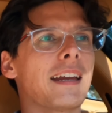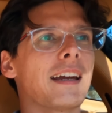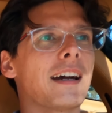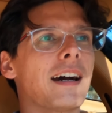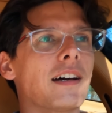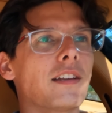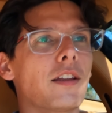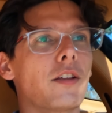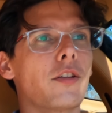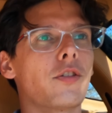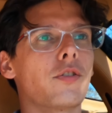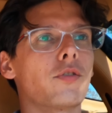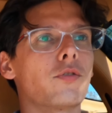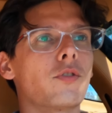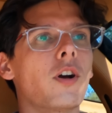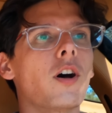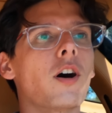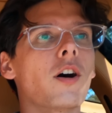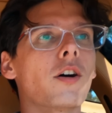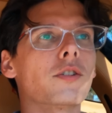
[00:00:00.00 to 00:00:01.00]
God, the
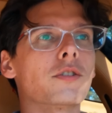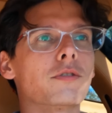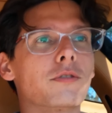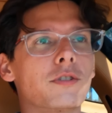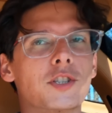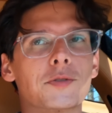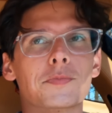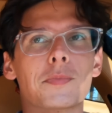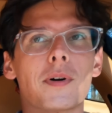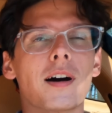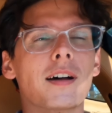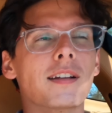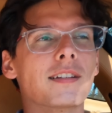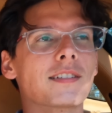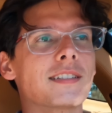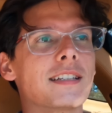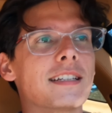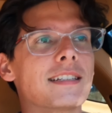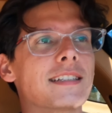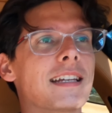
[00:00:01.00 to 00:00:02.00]
throttle
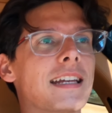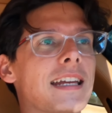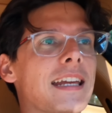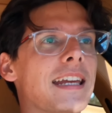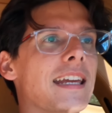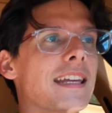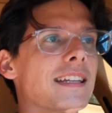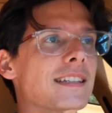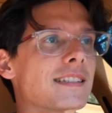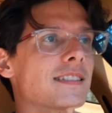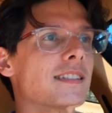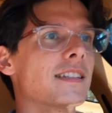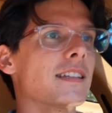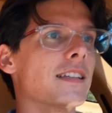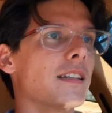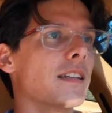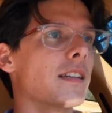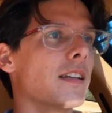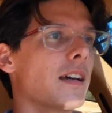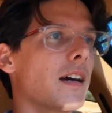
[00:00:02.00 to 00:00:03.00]
response is instant.